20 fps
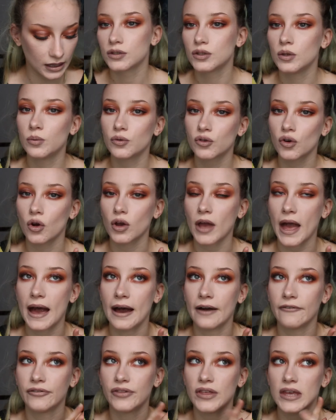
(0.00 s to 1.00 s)
Superdrug
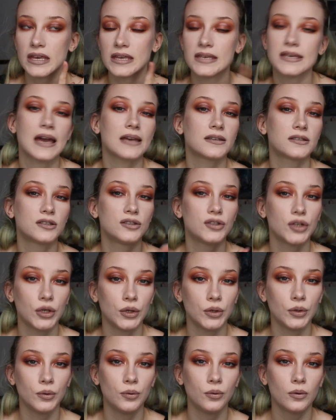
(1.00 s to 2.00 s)
have the Yes
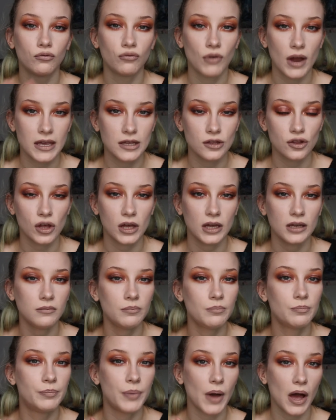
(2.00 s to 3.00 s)
To range
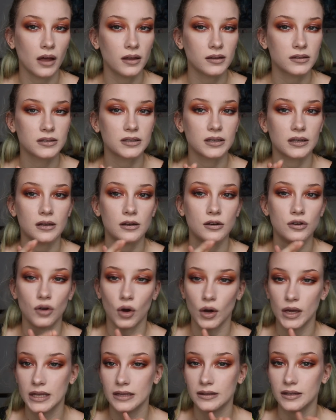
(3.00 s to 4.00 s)
in but
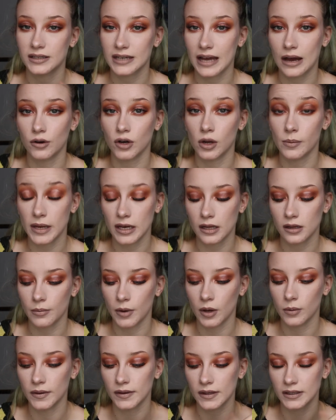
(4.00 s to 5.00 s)
not in the town I'm in at the
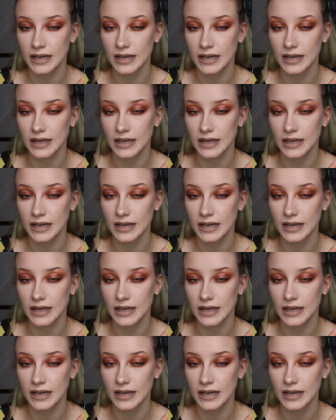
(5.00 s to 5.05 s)
moment.